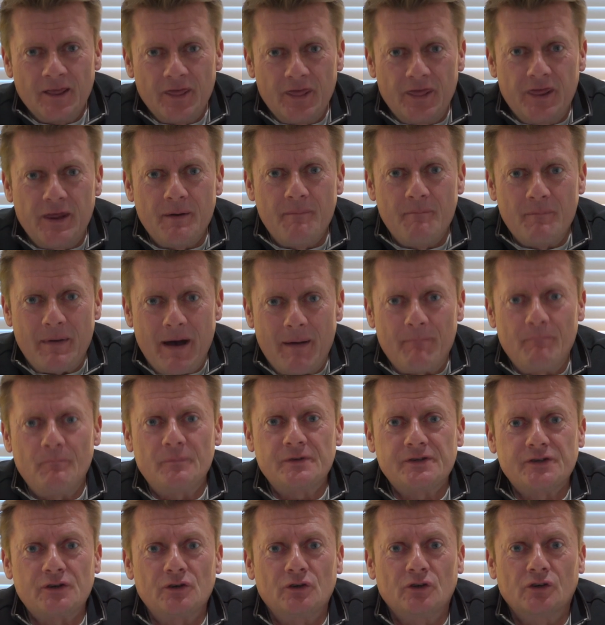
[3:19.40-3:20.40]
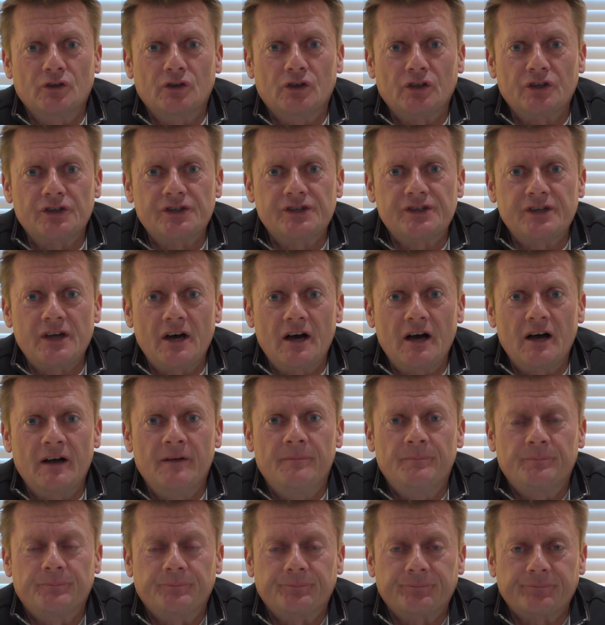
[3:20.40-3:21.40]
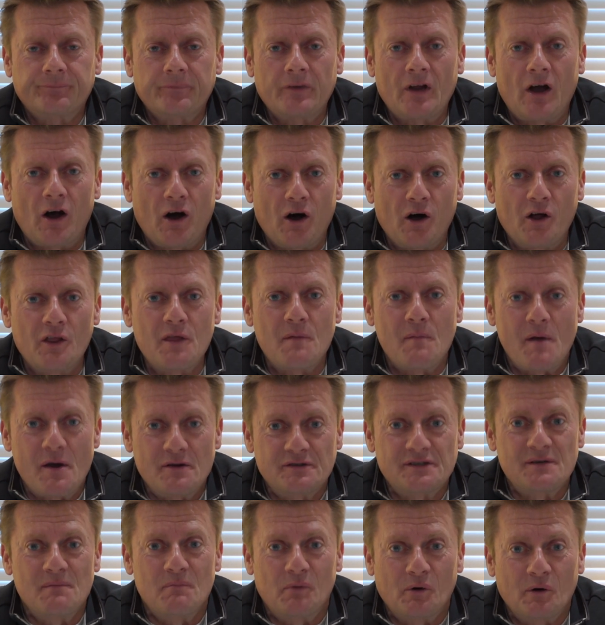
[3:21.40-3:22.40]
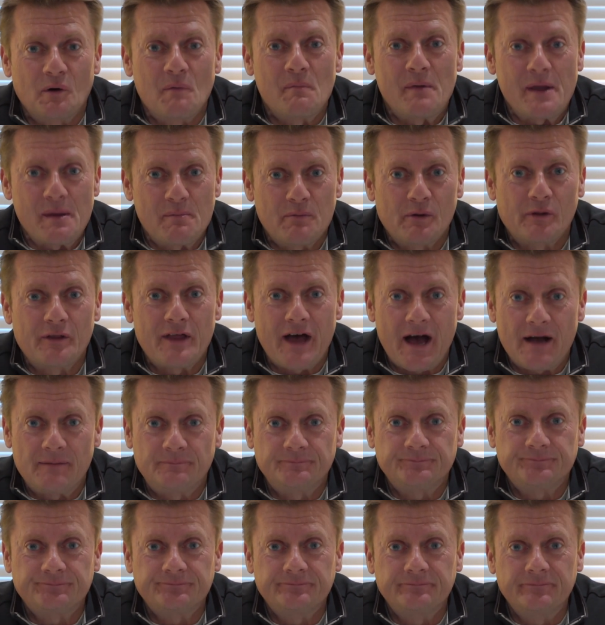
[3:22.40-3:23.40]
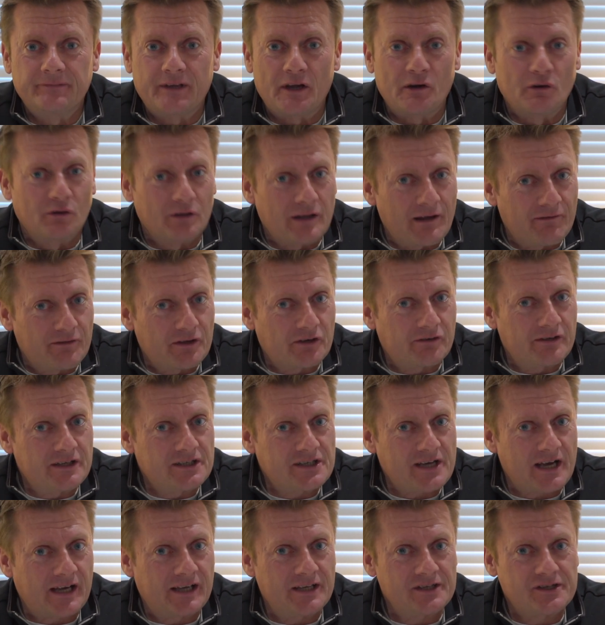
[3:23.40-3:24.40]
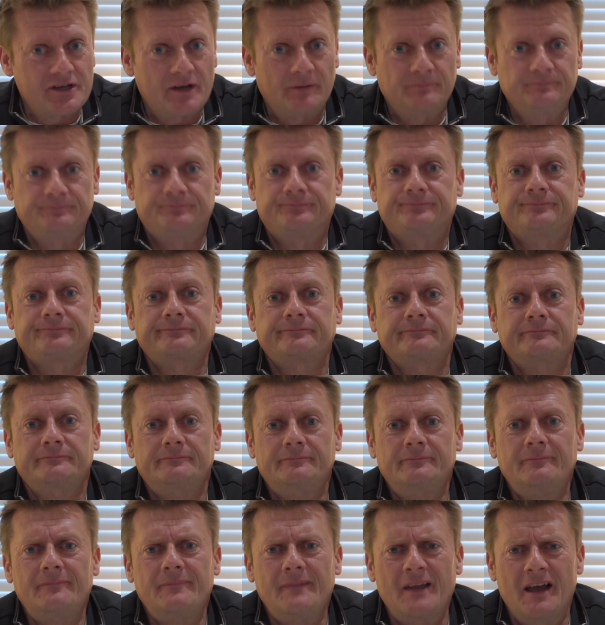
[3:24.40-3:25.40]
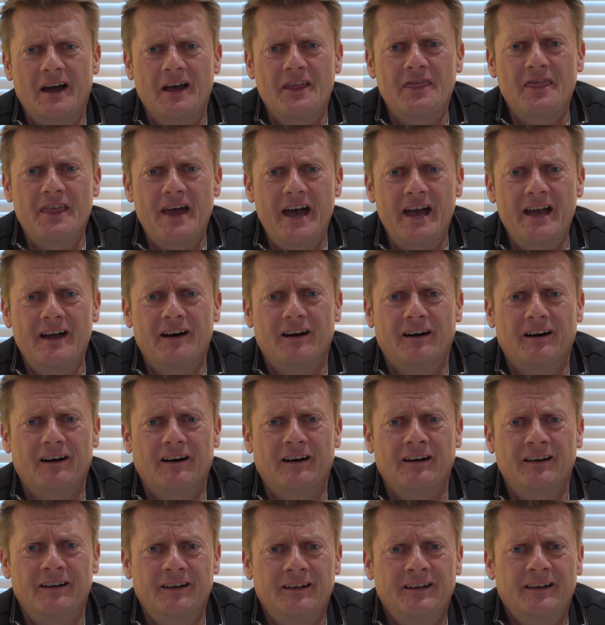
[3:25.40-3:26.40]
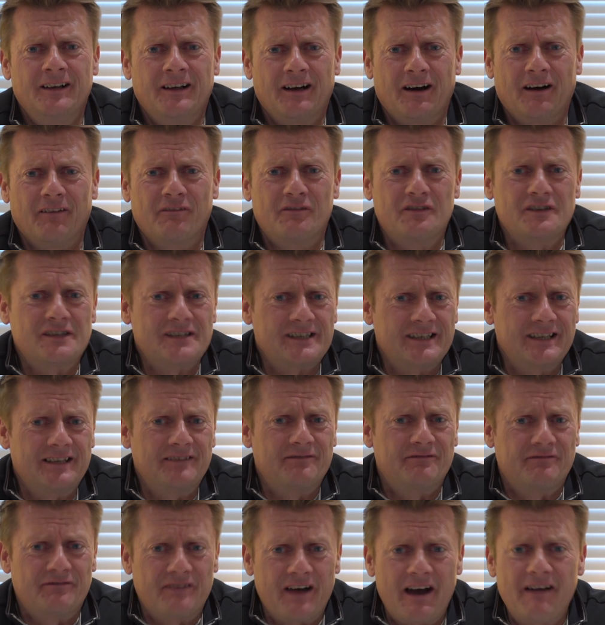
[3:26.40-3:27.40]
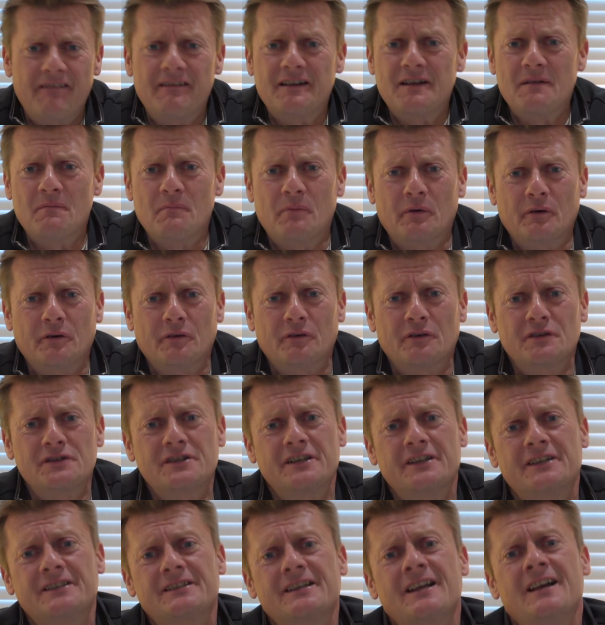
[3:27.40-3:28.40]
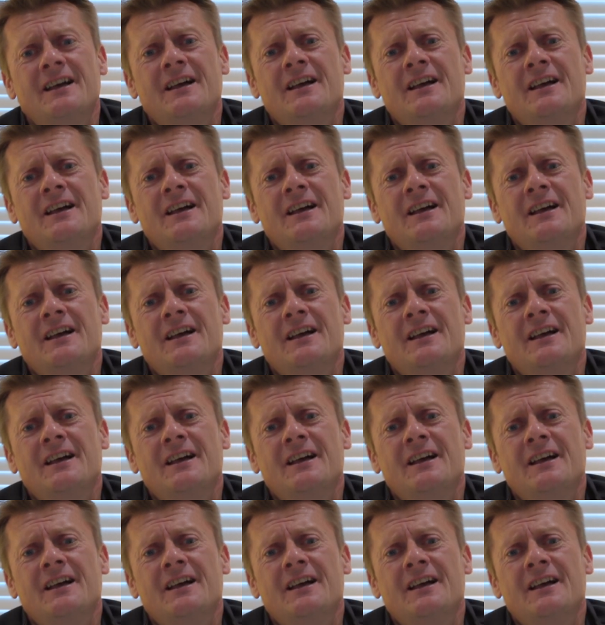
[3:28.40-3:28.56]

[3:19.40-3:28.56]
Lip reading: the members at Augusta are the most important people there. They all have the green jackets on, and they are obviously very important.